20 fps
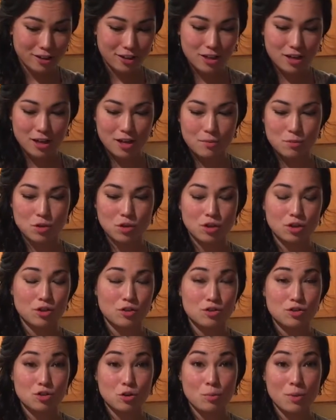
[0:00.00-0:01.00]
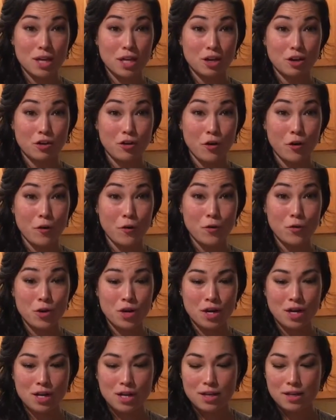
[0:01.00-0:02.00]
Um, you can also make your
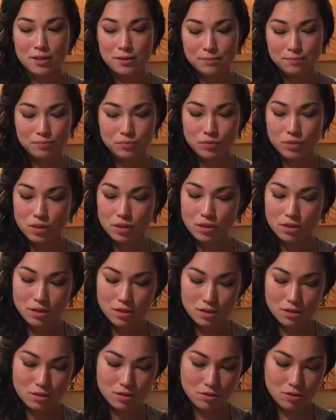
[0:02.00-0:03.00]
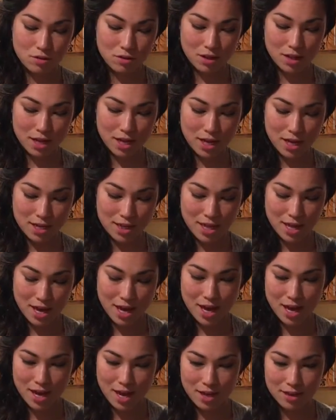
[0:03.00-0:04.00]
own. So I'll
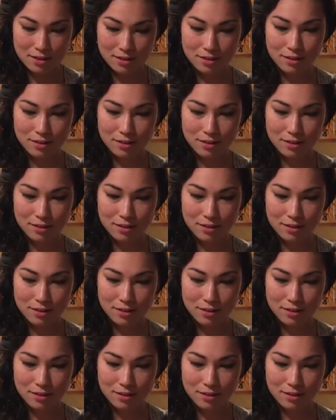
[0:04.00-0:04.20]
add